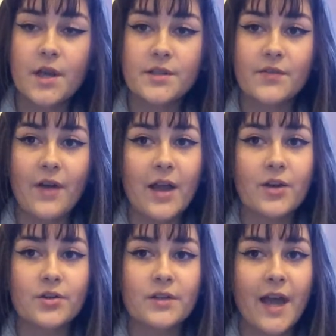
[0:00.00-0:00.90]
so that I
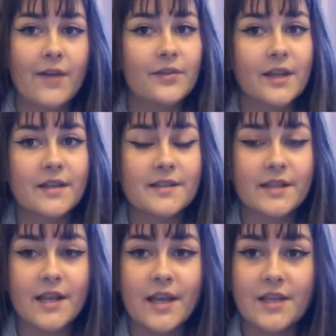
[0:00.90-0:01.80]
could carefully
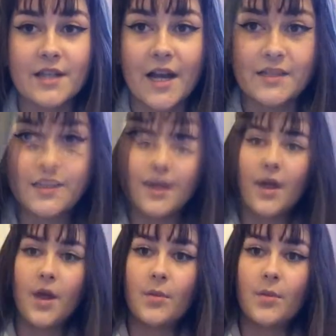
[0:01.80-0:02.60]
consider each idea.